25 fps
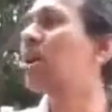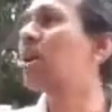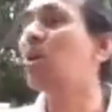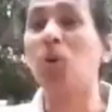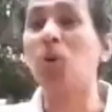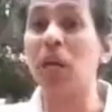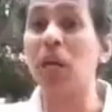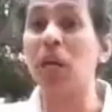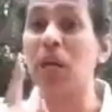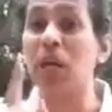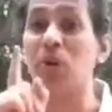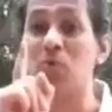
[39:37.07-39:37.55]

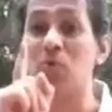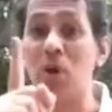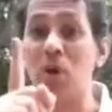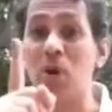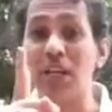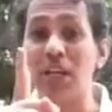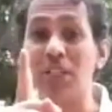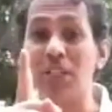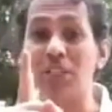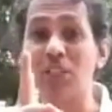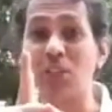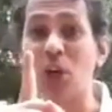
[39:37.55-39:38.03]
only
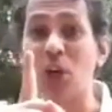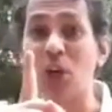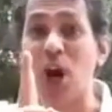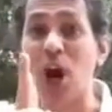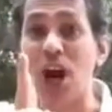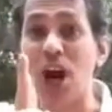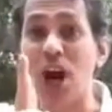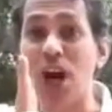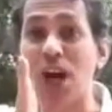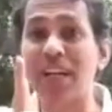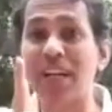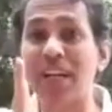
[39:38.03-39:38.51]
one
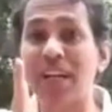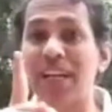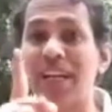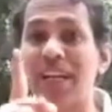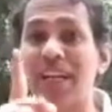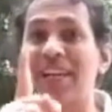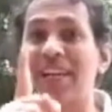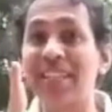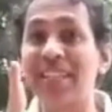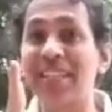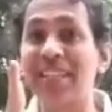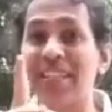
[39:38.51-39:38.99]
song
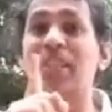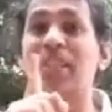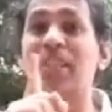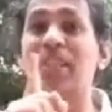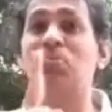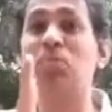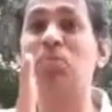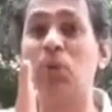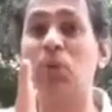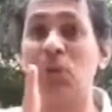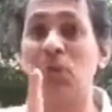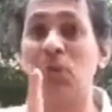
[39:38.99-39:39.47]
in this
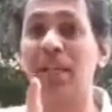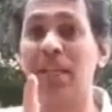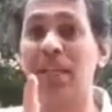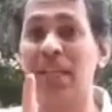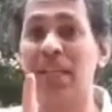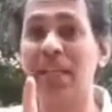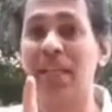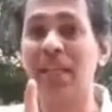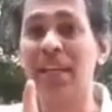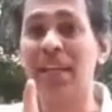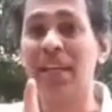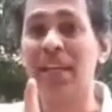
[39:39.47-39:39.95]

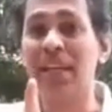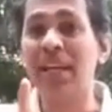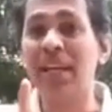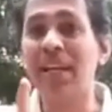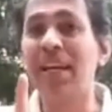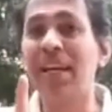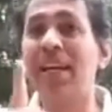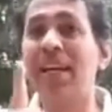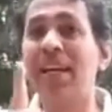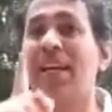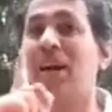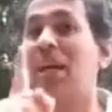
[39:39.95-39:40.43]
movie,
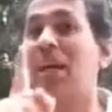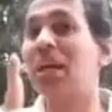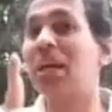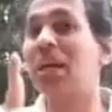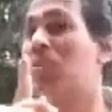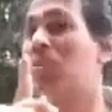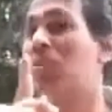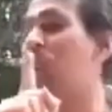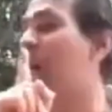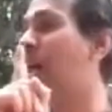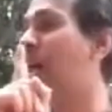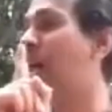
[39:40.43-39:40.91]

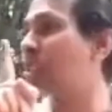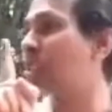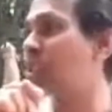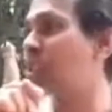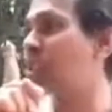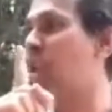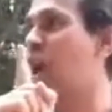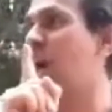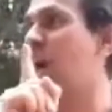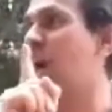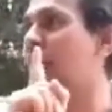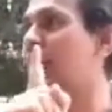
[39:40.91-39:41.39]
only one
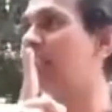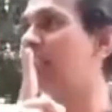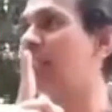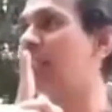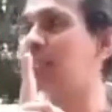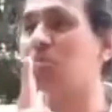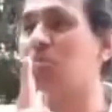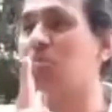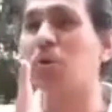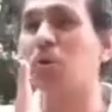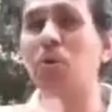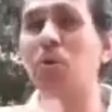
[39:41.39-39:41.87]
song in
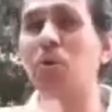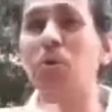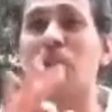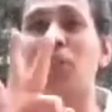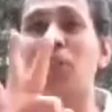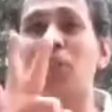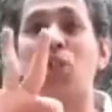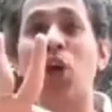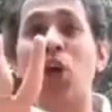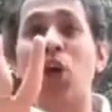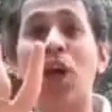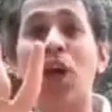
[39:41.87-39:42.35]
this movie
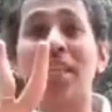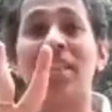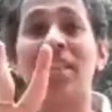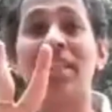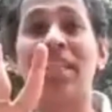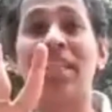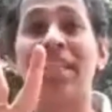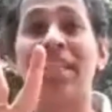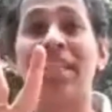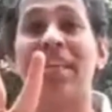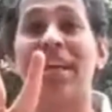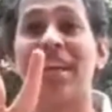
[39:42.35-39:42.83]
was shot in
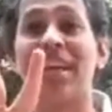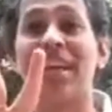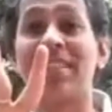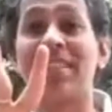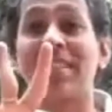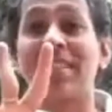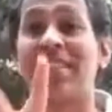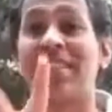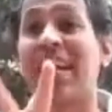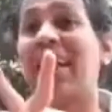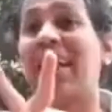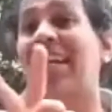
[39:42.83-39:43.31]
three colors,
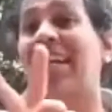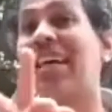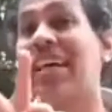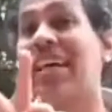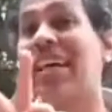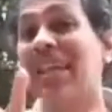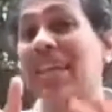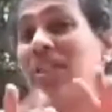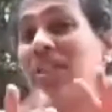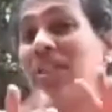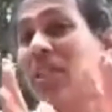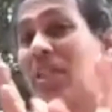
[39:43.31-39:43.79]

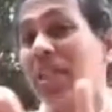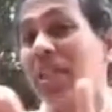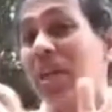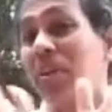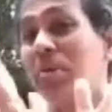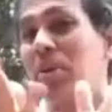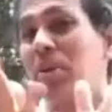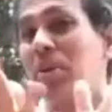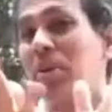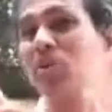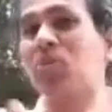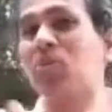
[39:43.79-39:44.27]
tricolor. That
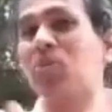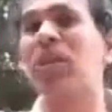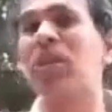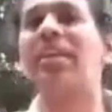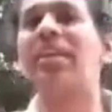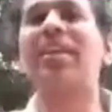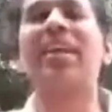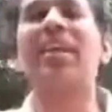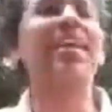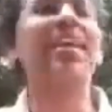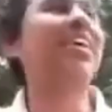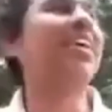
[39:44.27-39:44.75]
time it was only
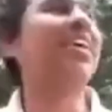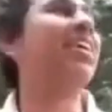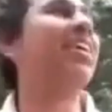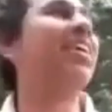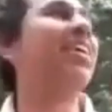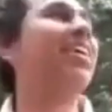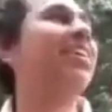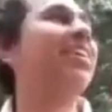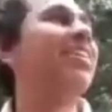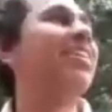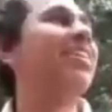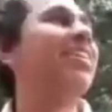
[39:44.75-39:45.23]

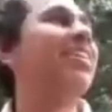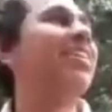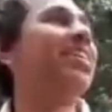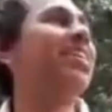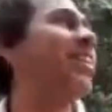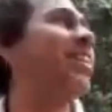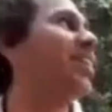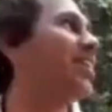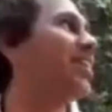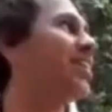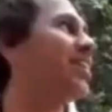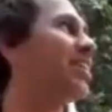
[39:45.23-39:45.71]
tricolor.
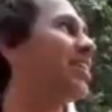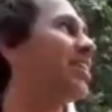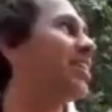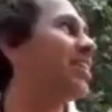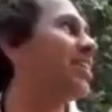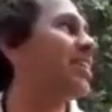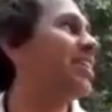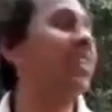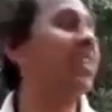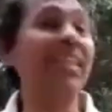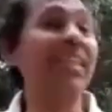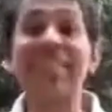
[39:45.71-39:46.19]

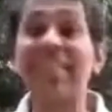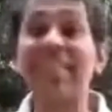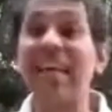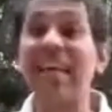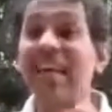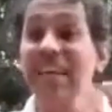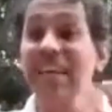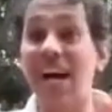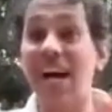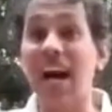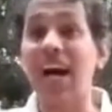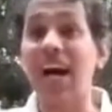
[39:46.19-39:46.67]
This
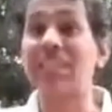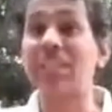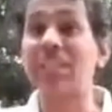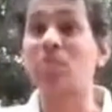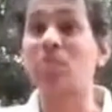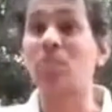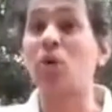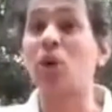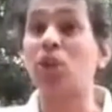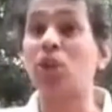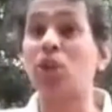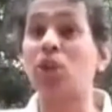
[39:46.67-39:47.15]
guy, Asif
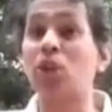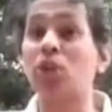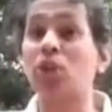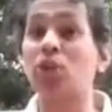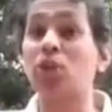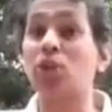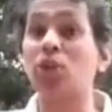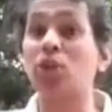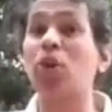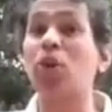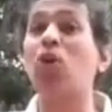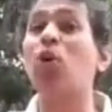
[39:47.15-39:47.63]
wanted to
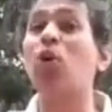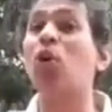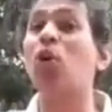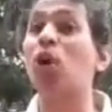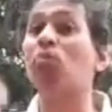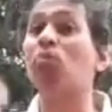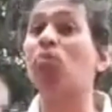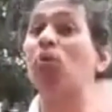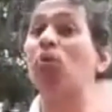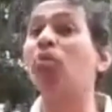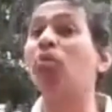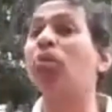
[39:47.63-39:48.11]
shoot the whole
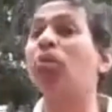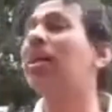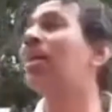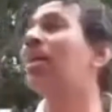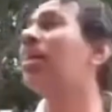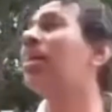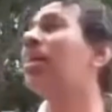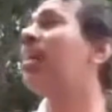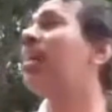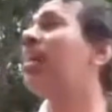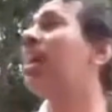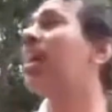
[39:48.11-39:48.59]
movie
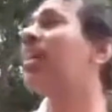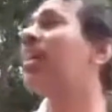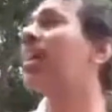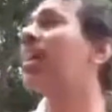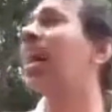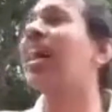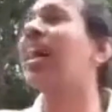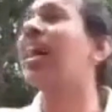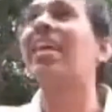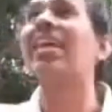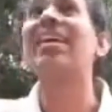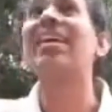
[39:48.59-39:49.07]
in entirely